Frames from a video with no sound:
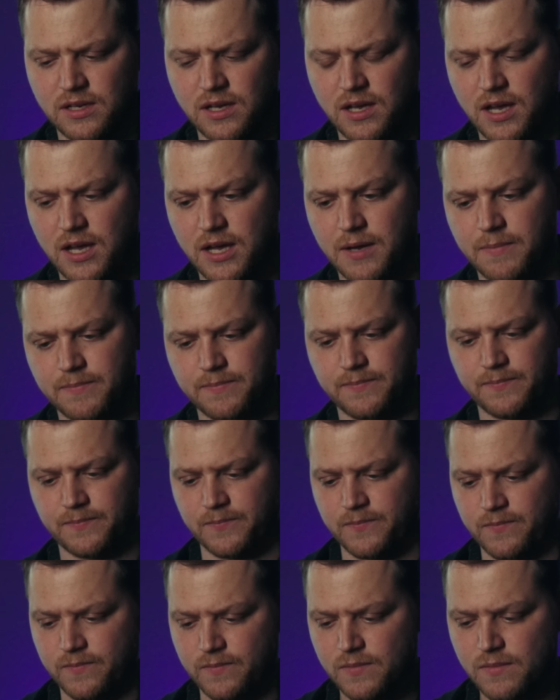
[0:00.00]

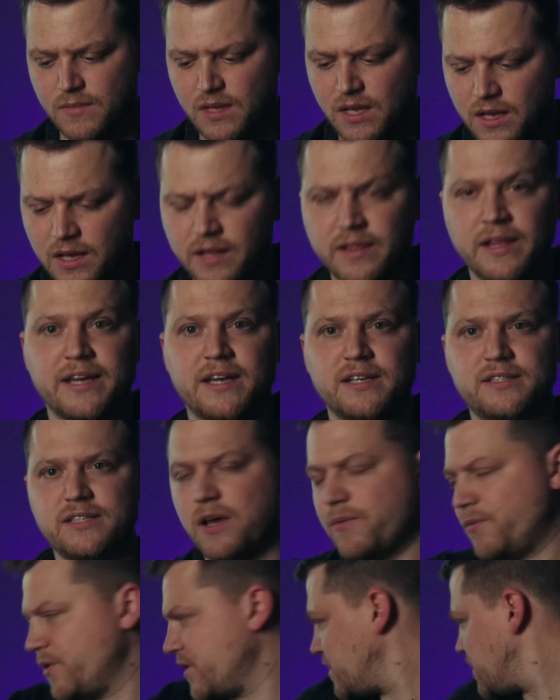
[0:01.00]
And like I
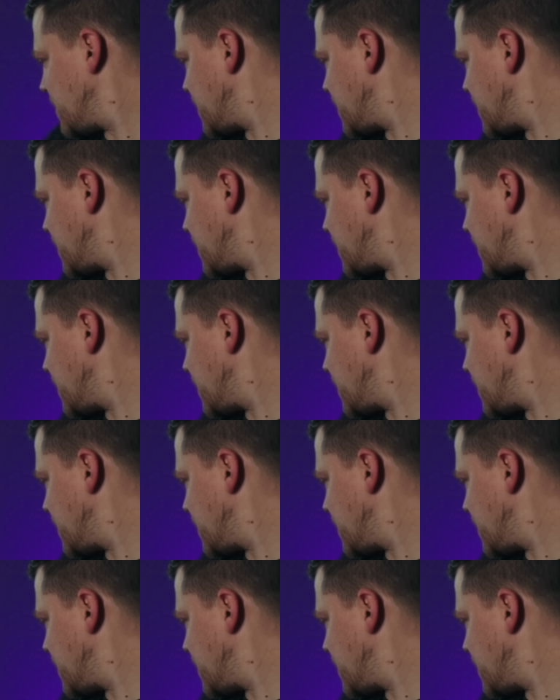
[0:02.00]
said, we're gonna